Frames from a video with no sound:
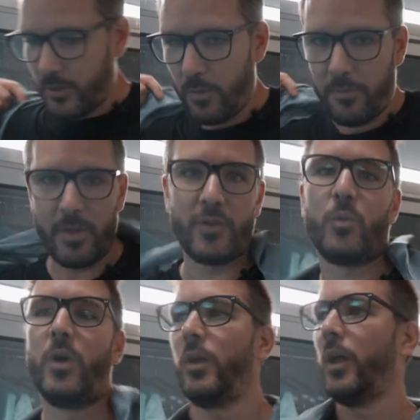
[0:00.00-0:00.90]
So for
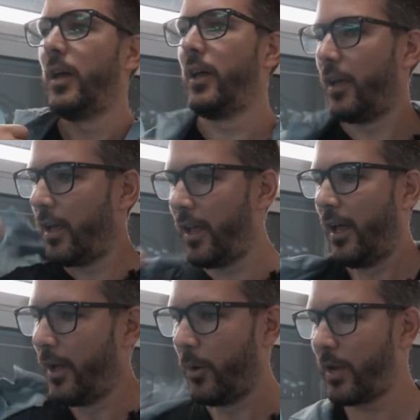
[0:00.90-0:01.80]
this one,
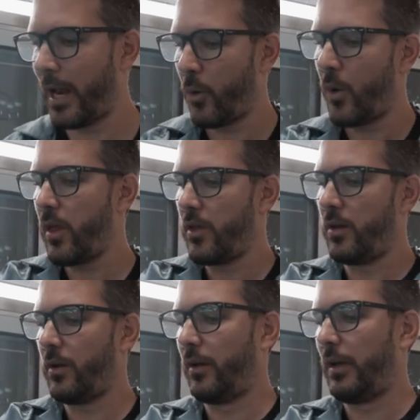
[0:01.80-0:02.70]
we gotta wear
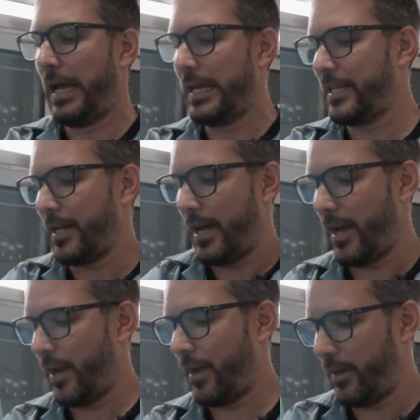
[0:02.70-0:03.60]
the
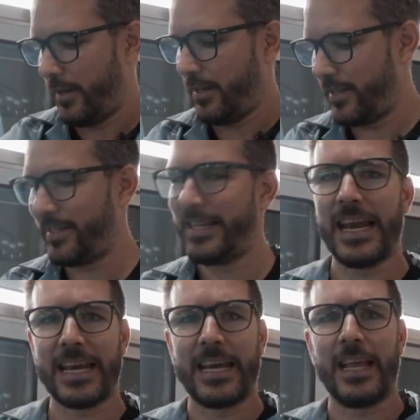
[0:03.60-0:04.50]

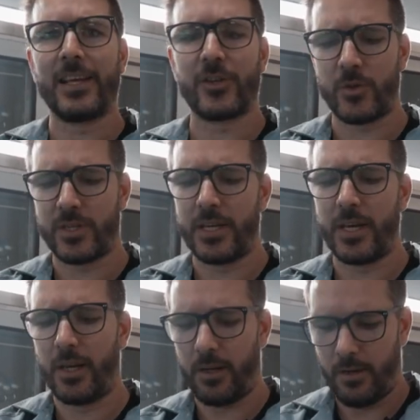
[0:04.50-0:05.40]
anti-static
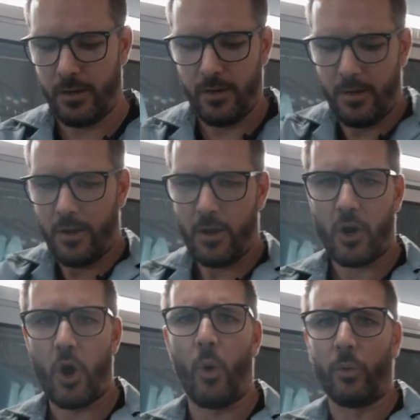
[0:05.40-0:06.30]
electricity
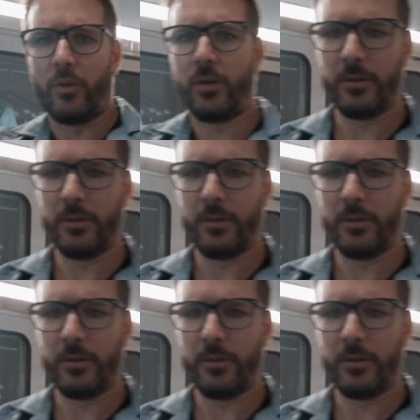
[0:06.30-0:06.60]
coat,